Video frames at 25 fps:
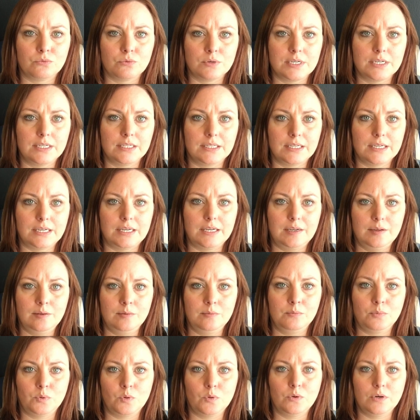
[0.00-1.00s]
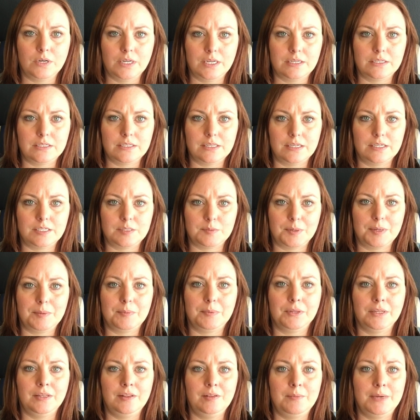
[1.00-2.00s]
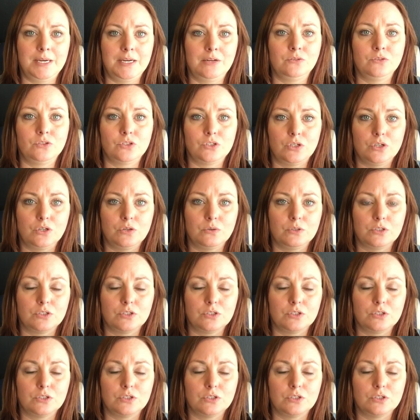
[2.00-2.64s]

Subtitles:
really important to these people in the mountains who